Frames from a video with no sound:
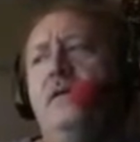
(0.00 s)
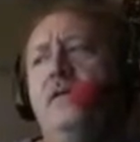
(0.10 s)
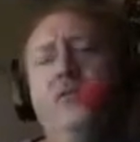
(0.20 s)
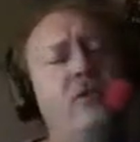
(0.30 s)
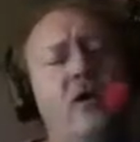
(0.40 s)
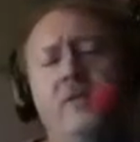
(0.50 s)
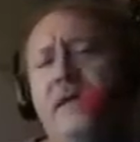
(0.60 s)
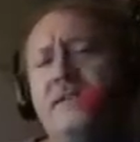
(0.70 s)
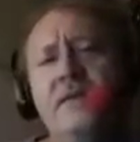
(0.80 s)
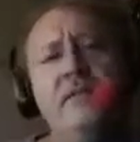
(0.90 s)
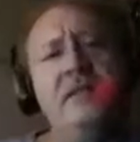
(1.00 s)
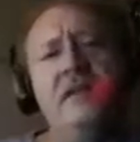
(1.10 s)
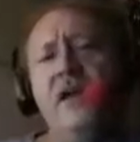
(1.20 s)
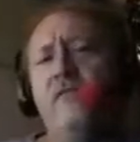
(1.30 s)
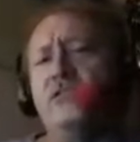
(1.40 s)
you're talking about something
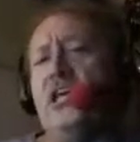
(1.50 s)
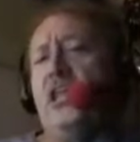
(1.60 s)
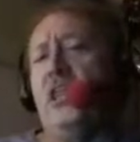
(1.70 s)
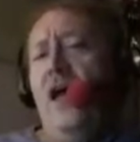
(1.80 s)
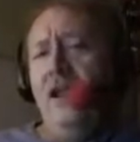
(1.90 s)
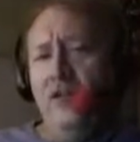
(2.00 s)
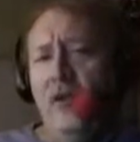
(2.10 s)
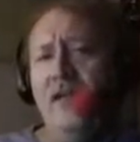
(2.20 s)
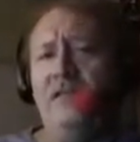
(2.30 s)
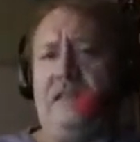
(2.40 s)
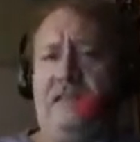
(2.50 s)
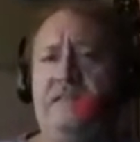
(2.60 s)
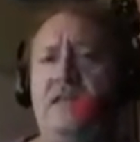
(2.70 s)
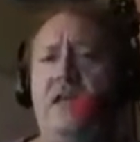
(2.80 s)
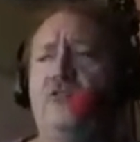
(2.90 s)
that covers a lot of ground in
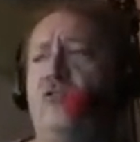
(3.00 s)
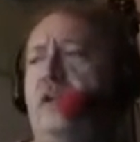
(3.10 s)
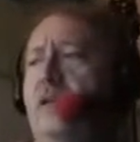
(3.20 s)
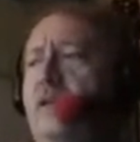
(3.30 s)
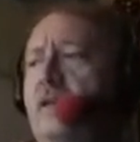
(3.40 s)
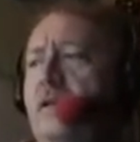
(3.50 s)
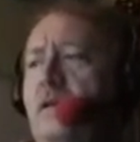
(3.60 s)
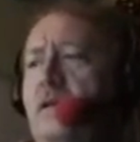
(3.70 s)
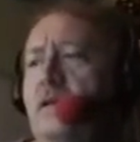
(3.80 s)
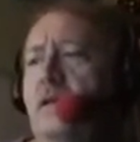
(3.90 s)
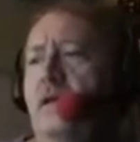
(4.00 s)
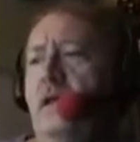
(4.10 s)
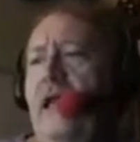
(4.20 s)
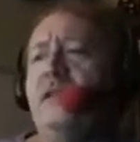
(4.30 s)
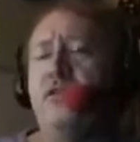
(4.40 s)
this country.
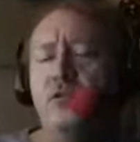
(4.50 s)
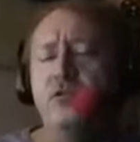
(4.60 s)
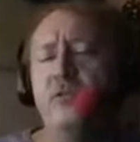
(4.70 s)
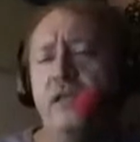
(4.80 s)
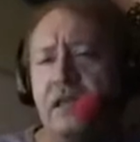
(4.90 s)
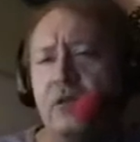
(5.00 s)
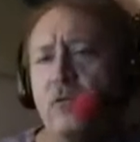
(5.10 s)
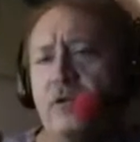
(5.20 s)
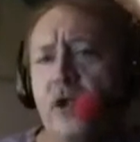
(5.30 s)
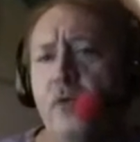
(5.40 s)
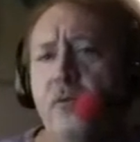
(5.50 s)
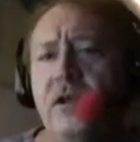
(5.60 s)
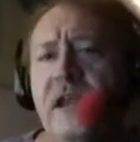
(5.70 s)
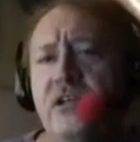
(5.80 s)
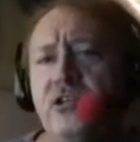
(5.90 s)
And due to the legal
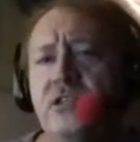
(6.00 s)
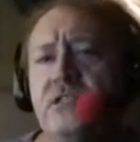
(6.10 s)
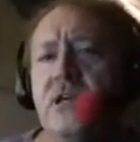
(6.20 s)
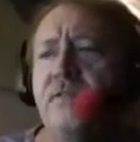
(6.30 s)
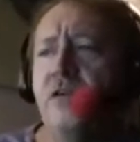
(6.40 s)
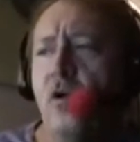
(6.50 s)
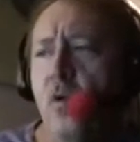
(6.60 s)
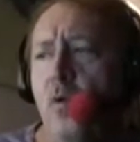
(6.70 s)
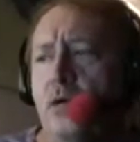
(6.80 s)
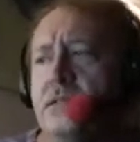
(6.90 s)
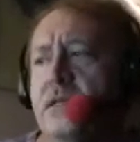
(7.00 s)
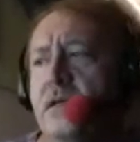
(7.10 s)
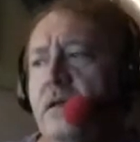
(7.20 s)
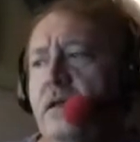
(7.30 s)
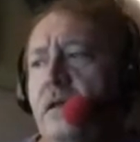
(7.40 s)
interpretations of the courts,
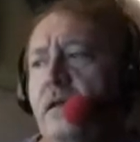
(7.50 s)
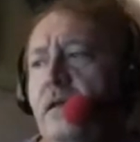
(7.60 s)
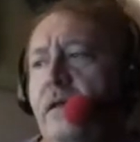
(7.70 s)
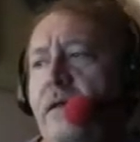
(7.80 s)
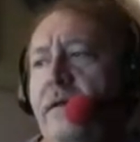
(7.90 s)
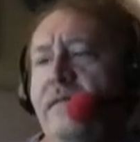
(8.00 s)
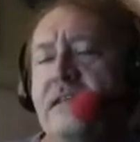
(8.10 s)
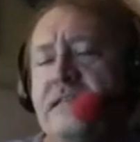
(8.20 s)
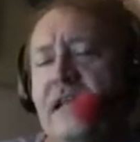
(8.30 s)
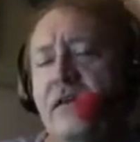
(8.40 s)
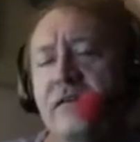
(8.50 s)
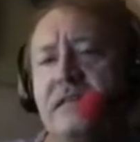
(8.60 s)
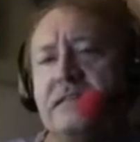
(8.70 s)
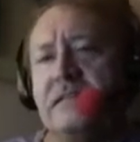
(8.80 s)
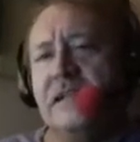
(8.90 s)
this now
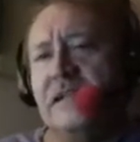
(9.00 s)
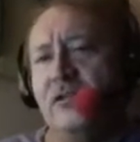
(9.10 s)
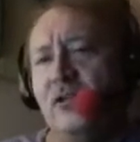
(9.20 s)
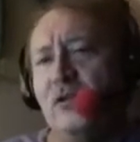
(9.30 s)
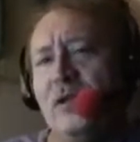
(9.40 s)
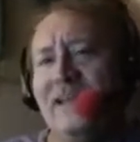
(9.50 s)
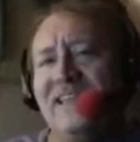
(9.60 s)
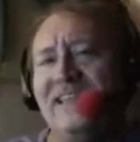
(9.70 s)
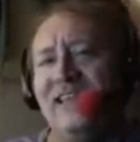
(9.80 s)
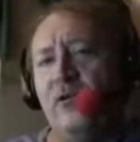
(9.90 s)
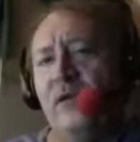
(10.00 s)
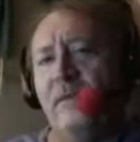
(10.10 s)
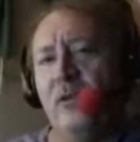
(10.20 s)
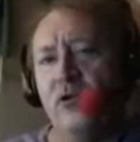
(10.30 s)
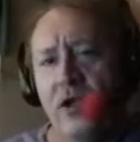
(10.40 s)
is including illegal
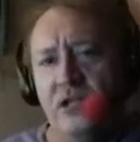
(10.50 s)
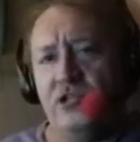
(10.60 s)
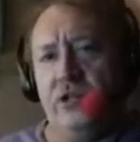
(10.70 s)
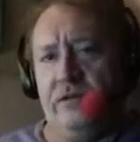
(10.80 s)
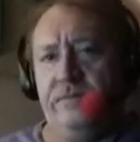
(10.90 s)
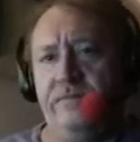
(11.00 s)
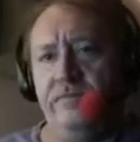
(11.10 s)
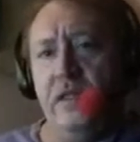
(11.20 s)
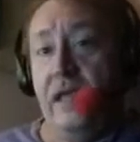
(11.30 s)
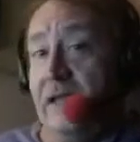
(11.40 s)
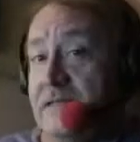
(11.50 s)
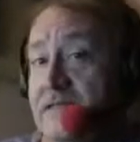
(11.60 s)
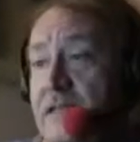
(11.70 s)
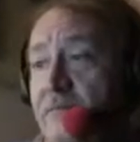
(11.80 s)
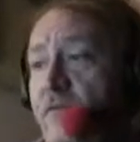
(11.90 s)
immigration, like I
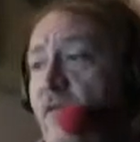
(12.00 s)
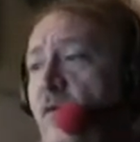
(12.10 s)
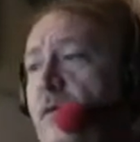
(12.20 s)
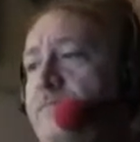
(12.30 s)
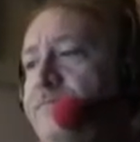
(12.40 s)
said before.